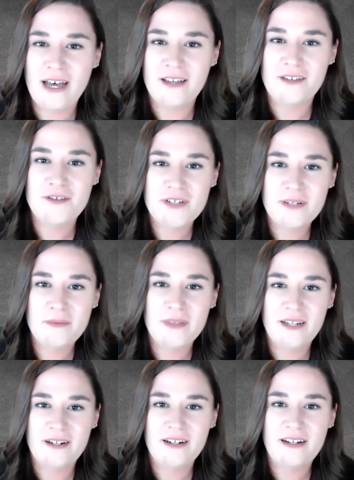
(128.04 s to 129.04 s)
I'm a value
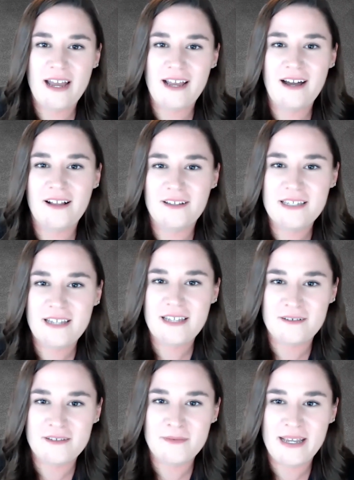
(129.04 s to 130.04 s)
stream leader at
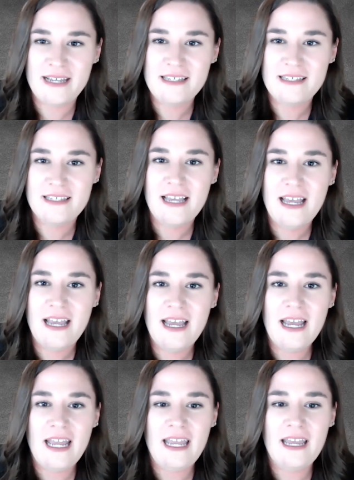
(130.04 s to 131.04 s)
Collins Aerospace.
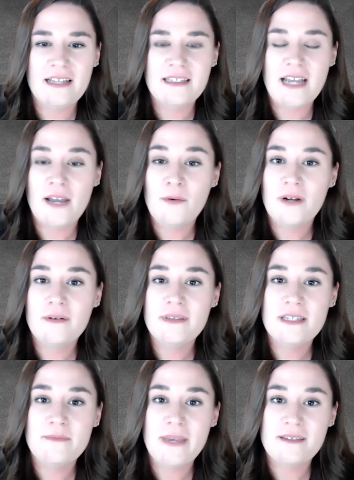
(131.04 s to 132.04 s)
And I
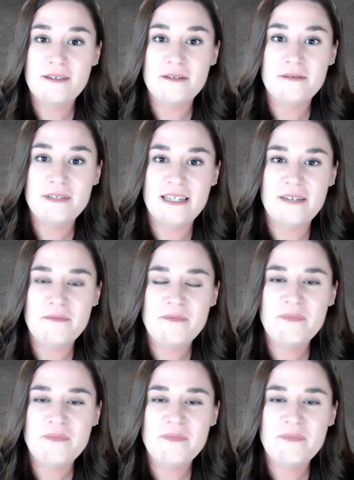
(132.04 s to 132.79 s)
work with the spacesuit